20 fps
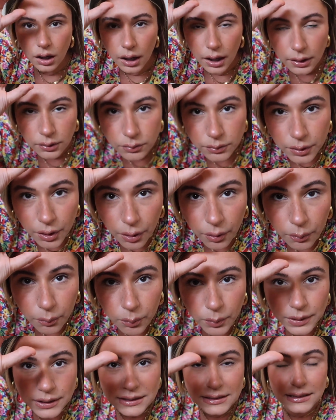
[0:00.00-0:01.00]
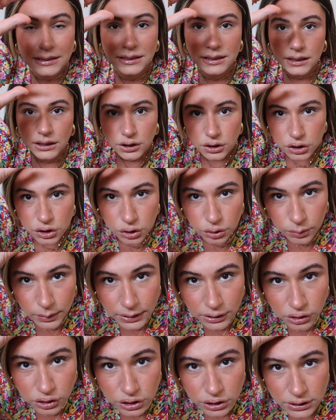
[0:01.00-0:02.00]
I don't know, what is this, like 2
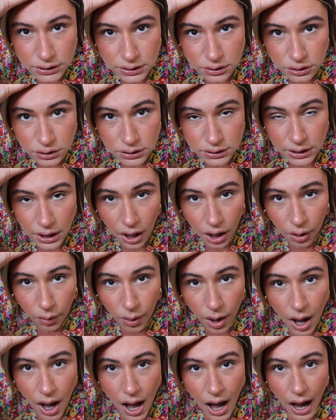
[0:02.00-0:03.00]
inches or so.